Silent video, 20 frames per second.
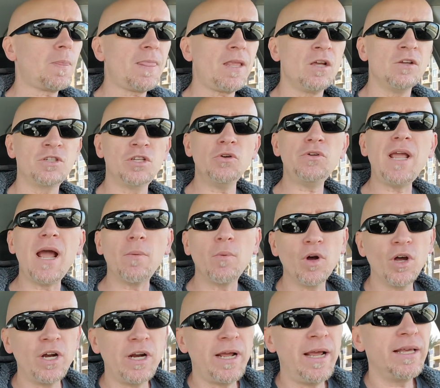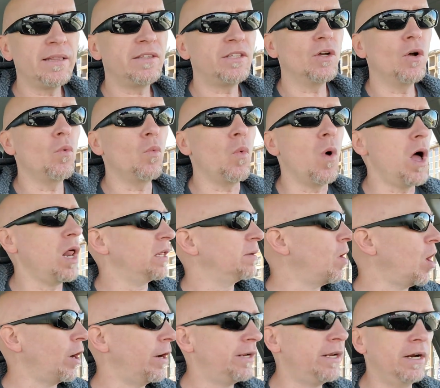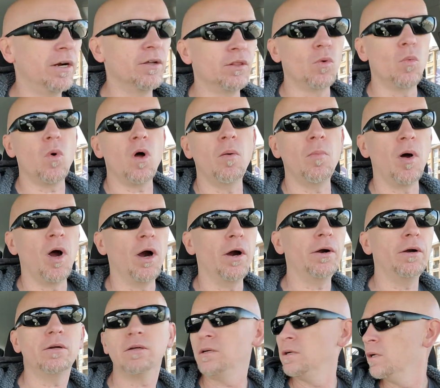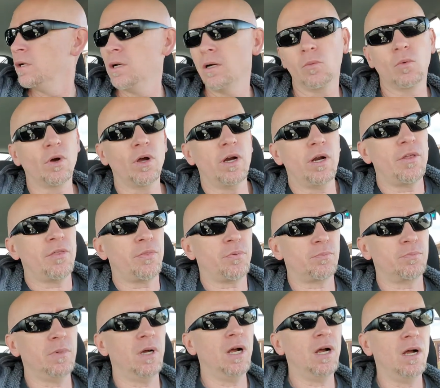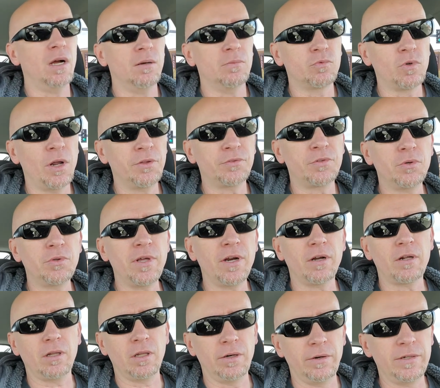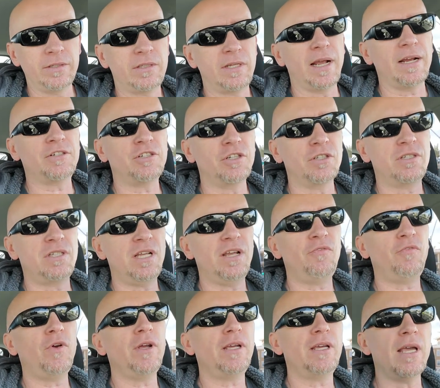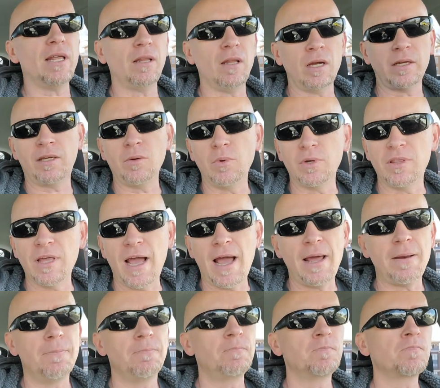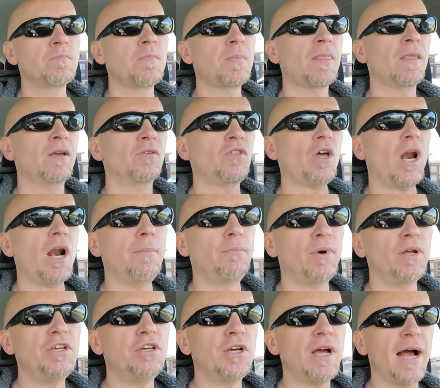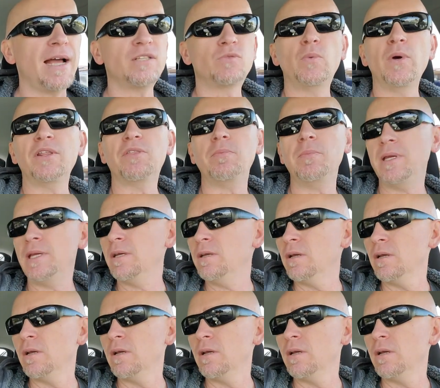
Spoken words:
So yeah, we're gonna hit the old Wally Mart here, the Walmart. We're gonna run through their clearance section, see if we can get lucky with that. Thought I'd bring you guys with me.